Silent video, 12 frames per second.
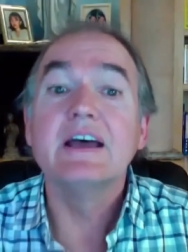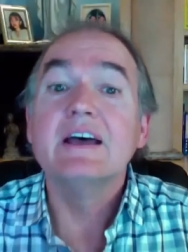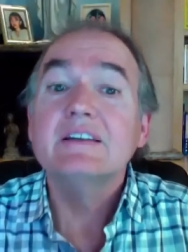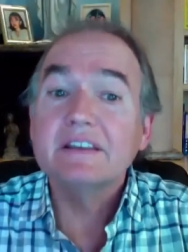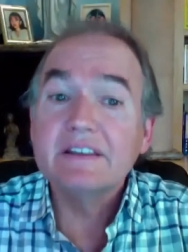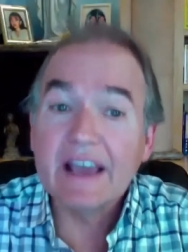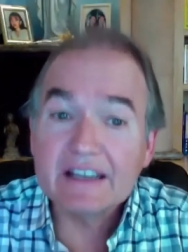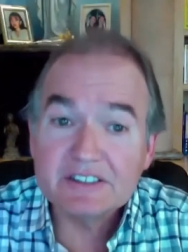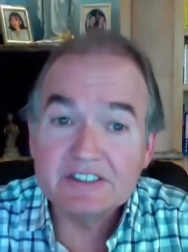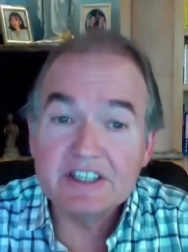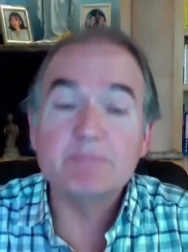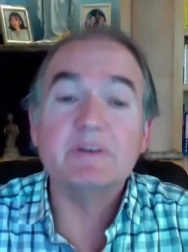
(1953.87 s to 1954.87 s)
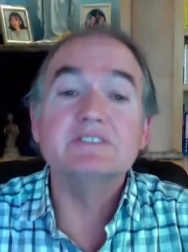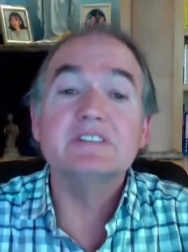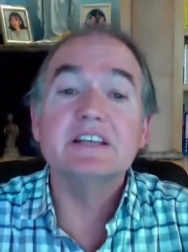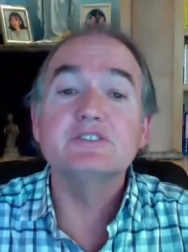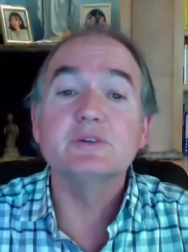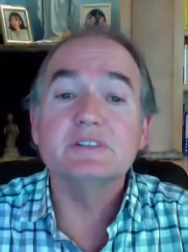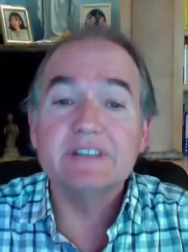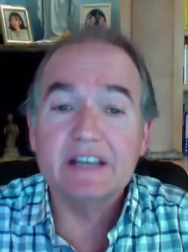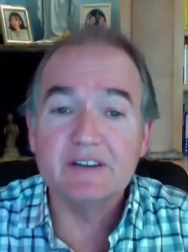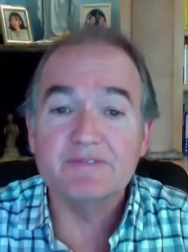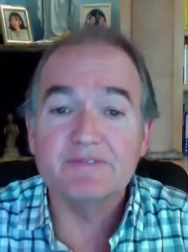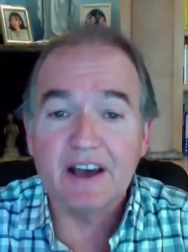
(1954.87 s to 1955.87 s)
The next step is then to
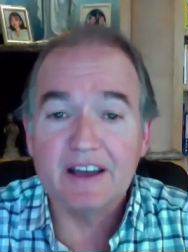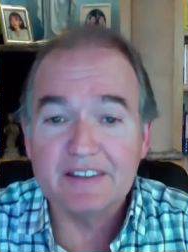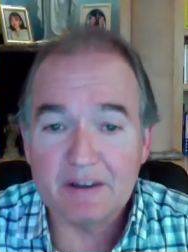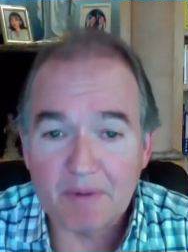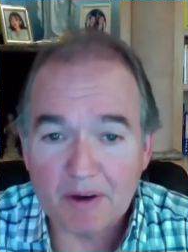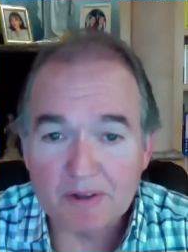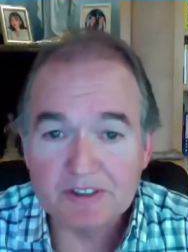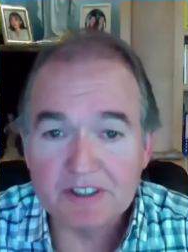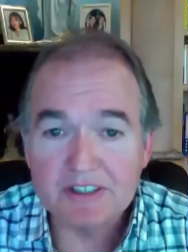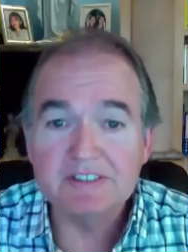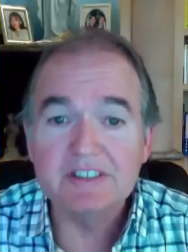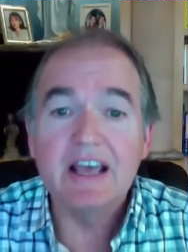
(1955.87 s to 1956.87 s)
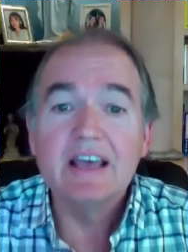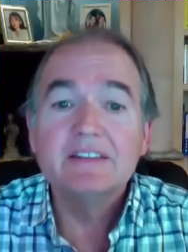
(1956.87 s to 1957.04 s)
identify the emotions.